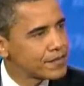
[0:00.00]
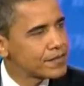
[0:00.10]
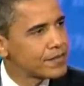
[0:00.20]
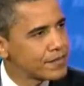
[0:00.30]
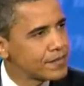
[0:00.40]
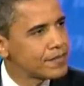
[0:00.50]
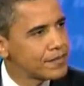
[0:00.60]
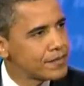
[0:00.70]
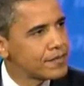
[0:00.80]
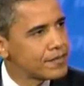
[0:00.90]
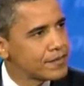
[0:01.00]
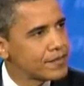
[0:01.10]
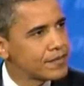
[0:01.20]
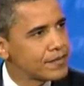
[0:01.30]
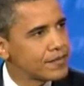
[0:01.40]

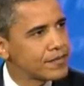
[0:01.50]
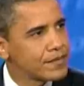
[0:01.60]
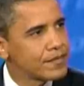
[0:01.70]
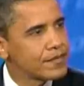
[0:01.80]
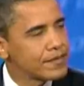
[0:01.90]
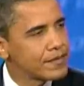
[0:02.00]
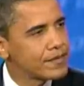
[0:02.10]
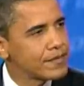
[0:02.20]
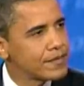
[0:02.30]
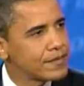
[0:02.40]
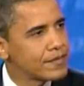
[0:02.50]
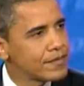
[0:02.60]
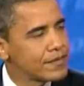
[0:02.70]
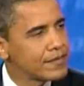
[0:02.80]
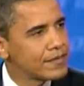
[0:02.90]

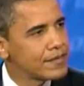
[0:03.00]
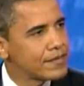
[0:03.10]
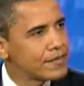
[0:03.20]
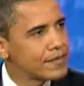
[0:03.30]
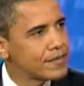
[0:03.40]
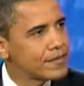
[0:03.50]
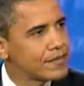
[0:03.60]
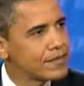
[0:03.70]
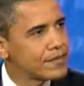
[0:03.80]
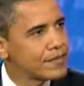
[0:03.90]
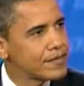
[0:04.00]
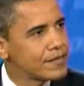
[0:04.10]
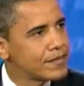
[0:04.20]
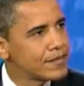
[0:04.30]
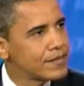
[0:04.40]

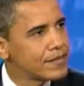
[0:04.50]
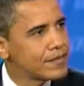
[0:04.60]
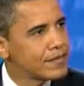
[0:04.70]
[no speech]